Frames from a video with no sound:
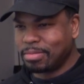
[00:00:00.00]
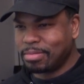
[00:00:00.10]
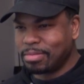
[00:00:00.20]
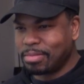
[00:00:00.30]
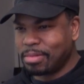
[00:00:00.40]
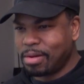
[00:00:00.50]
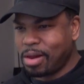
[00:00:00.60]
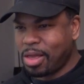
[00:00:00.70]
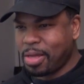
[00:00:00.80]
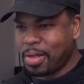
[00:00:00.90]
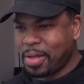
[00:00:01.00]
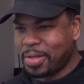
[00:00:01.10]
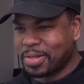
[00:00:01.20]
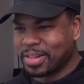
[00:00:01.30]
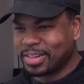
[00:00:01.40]
Okay,
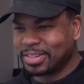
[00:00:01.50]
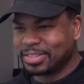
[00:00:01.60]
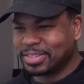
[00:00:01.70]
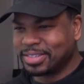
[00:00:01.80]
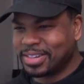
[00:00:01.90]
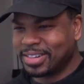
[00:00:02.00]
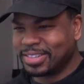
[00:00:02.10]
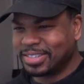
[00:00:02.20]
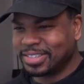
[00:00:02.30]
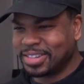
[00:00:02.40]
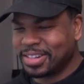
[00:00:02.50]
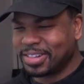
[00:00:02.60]
understood. He's moving